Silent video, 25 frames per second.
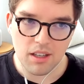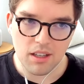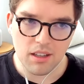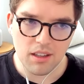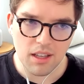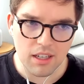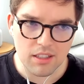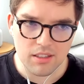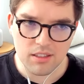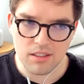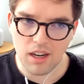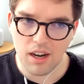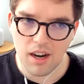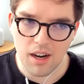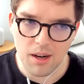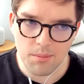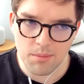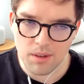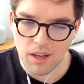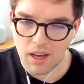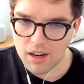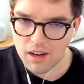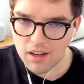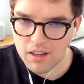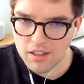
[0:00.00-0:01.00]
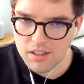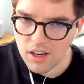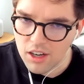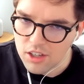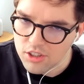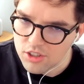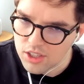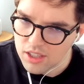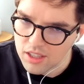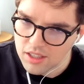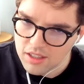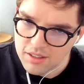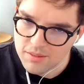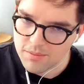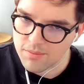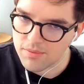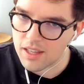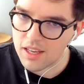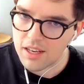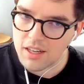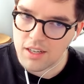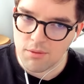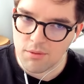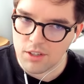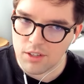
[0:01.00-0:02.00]
less time kind of nudging
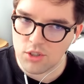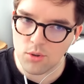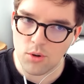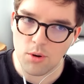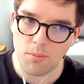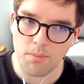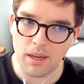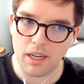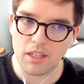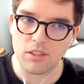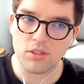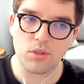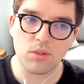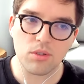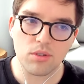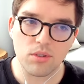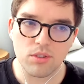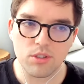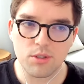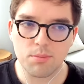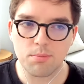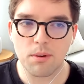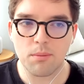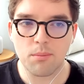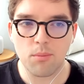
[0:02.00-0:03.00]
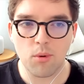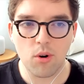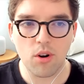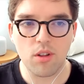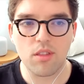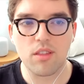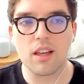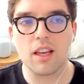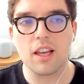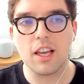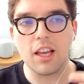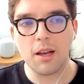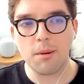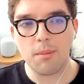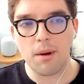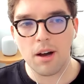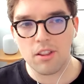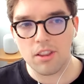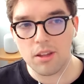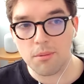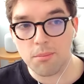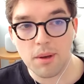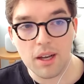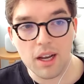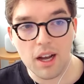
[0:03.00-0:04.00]
individual pixels, but more thinking
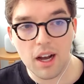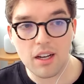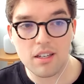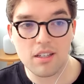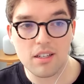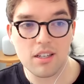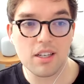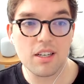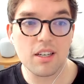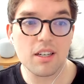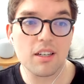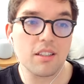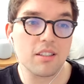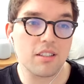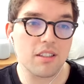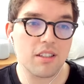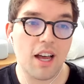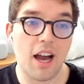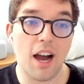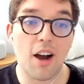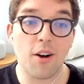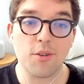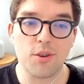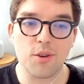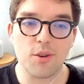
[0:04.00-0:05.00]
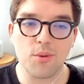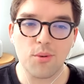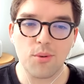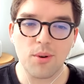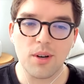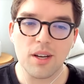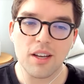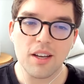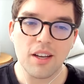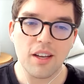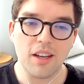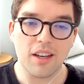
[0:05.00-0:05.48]
about the big ideas and how you